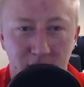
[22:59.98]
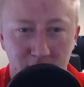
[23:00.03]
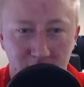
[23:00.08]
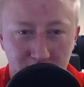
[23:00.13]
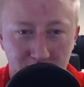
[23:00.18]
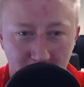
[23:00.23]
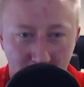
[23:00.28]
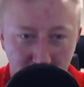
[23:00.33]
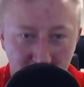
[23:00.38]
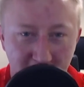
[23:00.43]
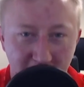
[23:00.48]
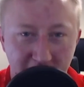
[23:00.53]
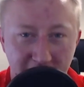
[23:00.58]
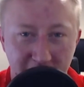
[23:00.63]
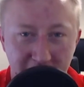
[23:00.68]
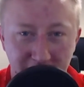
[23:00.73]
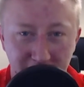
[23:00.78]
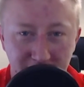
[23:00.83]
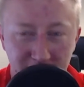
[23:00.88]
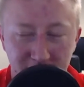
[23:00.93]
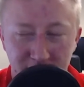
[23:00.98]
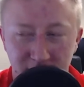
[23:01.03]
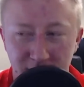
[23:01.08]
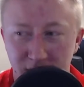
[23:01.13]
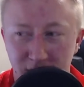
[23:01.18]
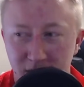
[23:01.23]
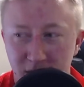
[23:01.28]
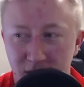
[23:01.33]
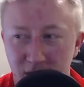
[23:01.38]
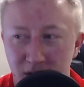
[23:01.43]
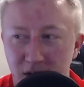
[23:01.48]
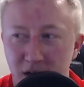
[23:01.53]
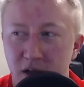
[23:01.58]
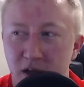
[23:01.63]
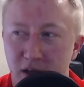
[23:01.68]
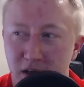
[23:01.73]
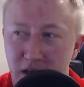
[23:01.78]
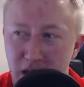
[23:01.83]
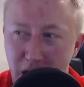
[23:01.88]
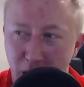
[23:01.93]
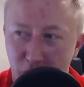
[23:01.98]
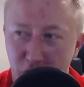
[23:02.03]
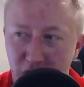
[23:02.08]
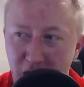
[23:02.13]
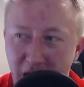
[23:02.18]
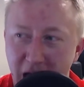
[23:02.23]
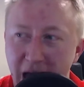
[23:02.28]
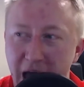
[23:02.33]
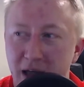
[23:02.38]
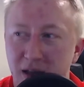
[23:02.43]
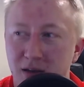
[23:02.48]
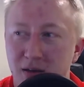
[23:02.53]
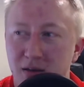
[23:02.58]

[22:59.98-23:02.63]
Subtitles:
Okay. Now with that,